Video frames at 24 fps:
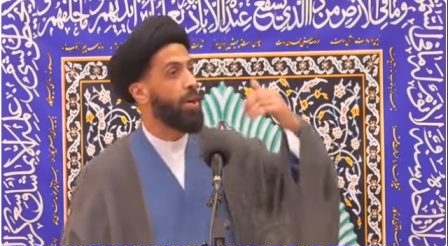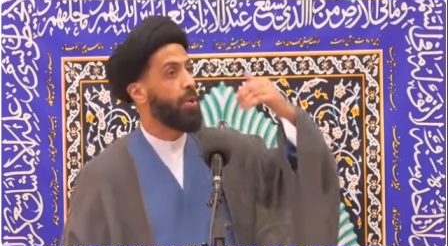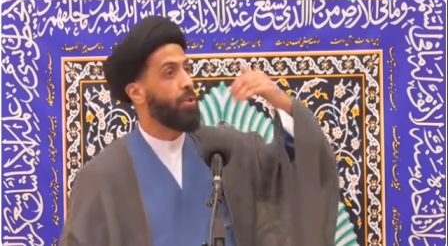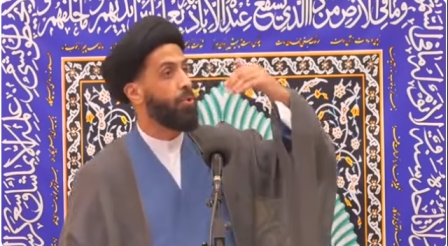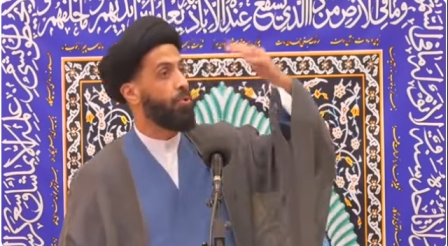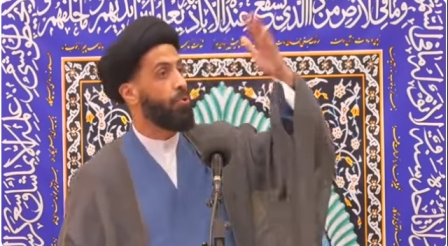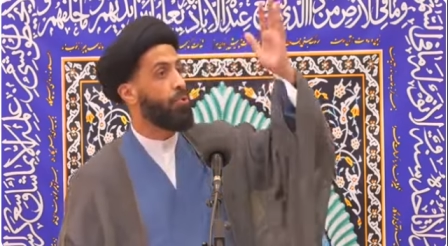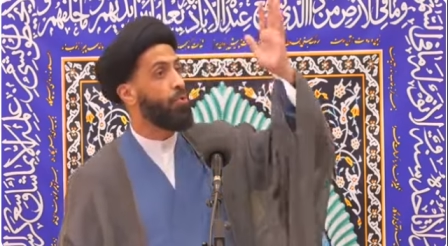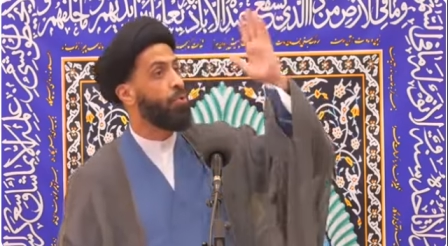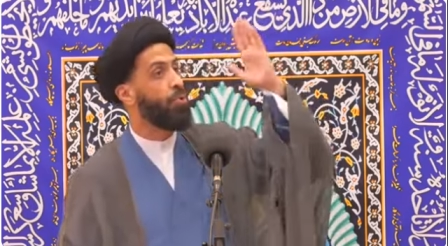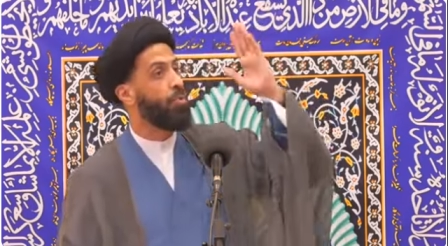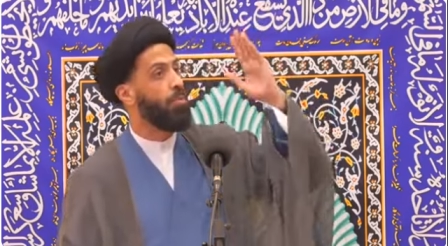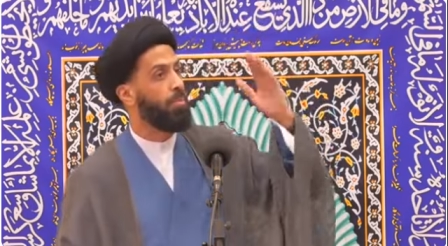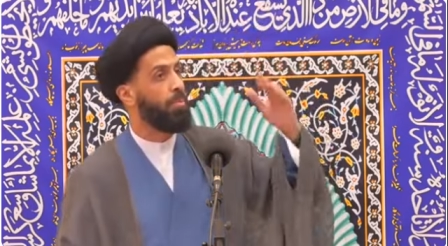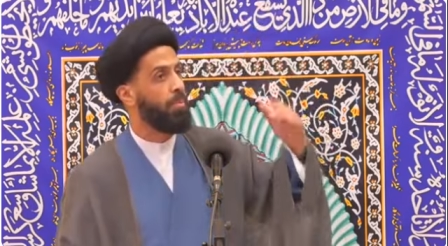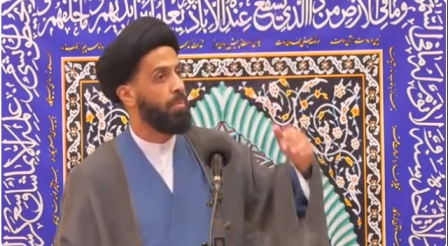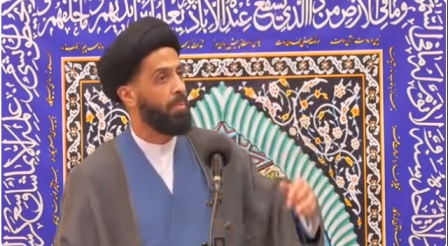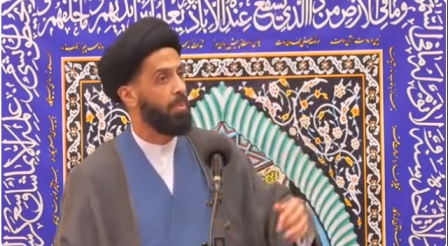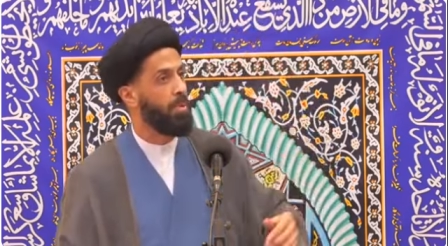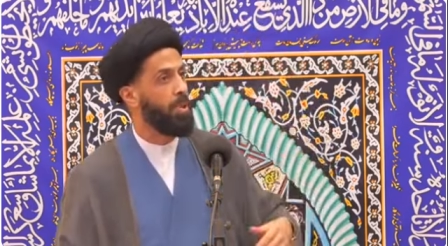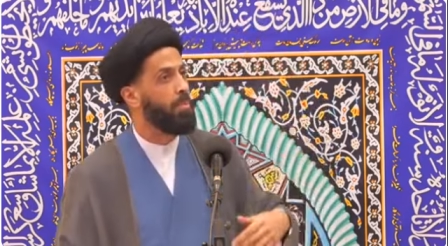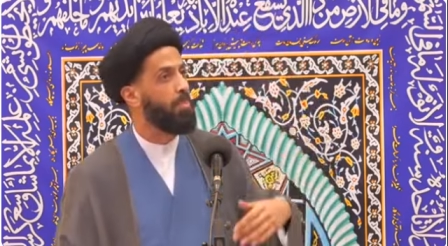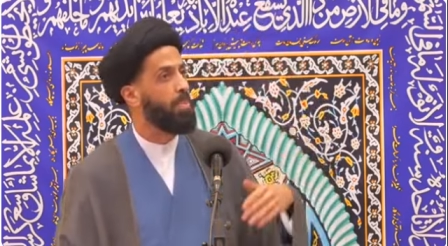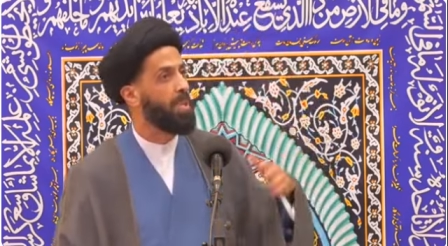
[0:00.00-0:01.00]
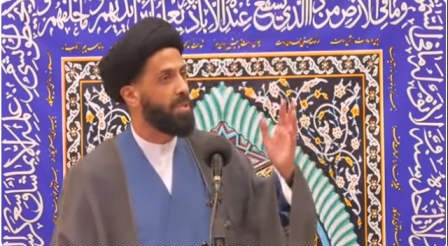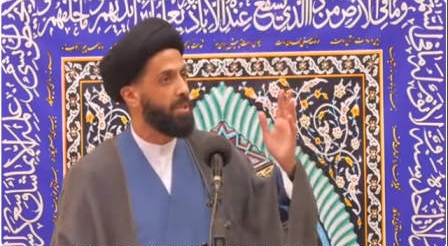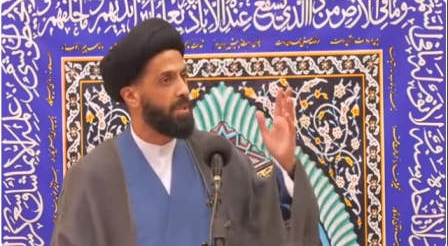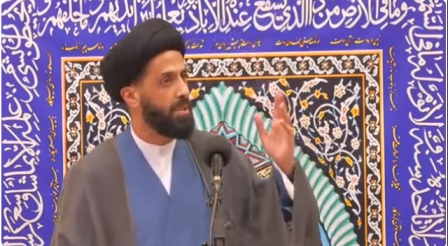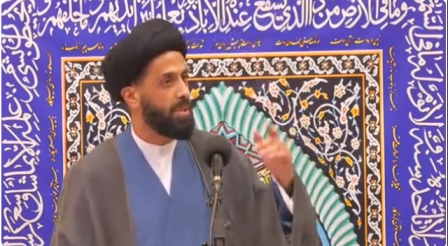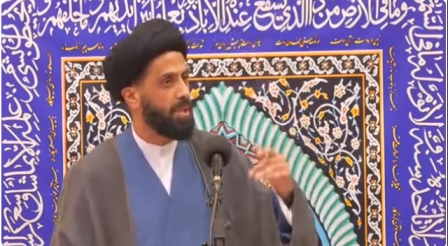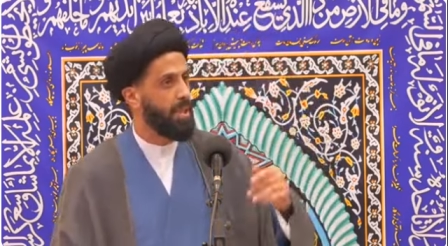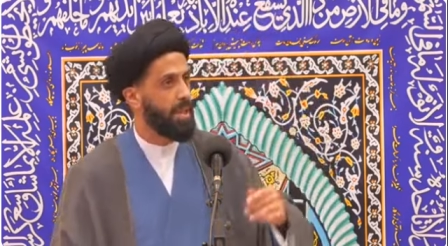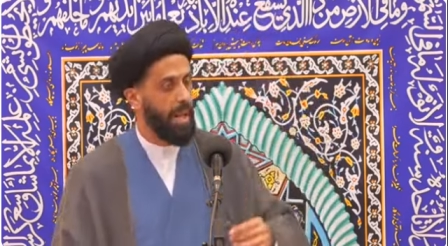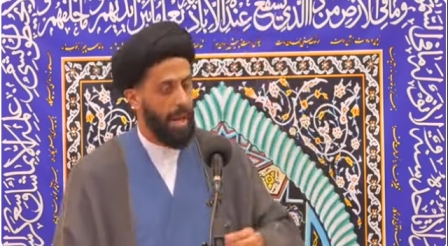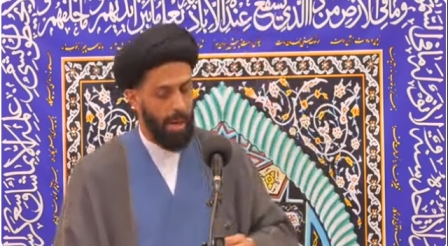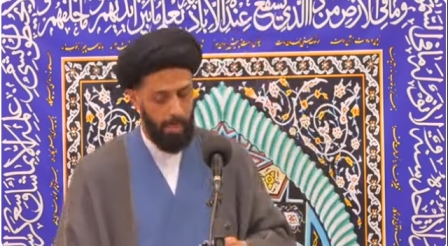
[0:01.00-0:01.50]
Ar-Rum, the
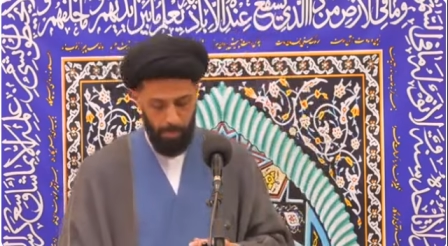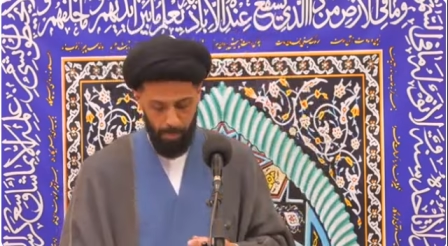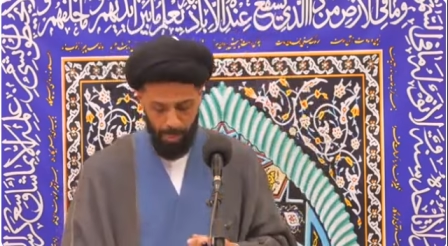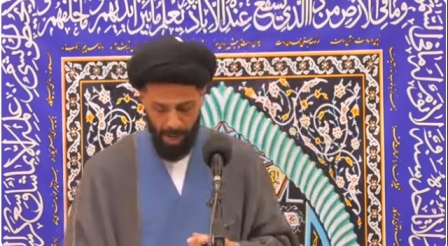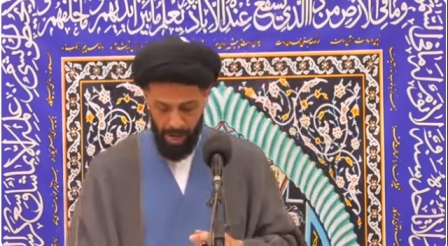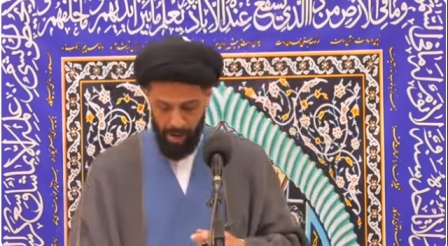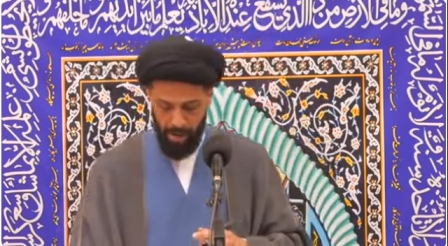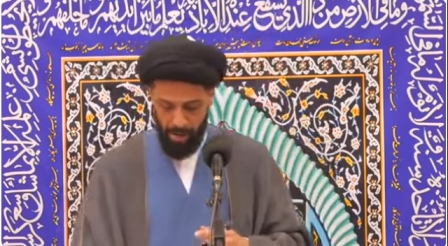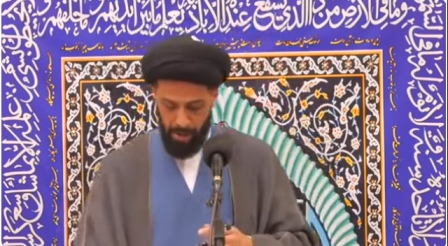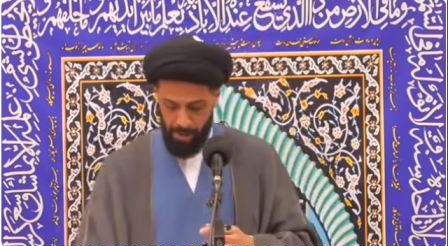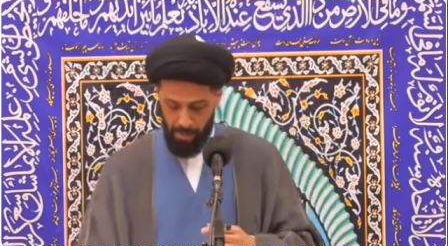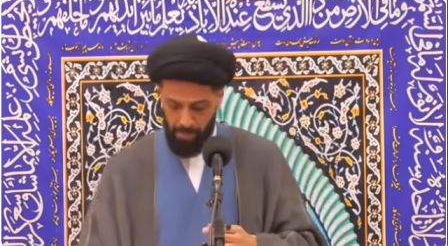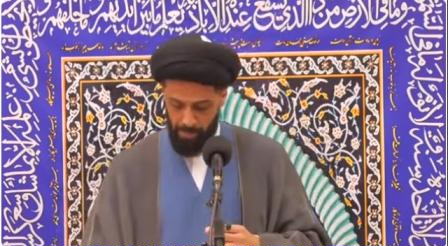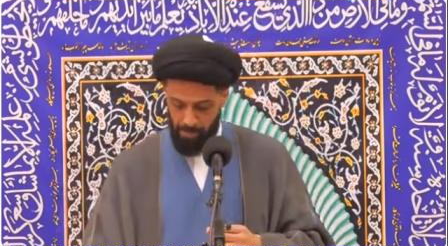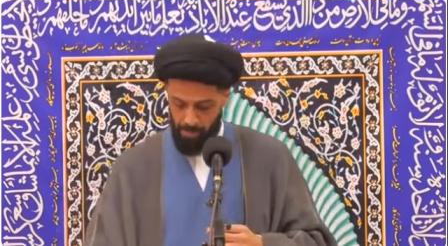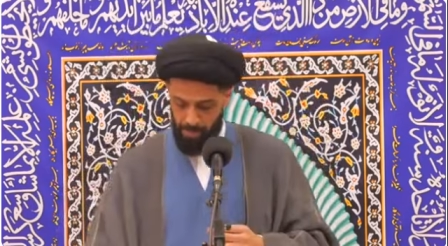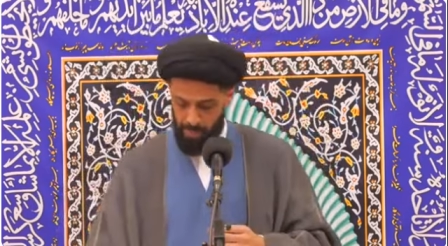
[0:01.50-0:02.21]
Byzantine Empire.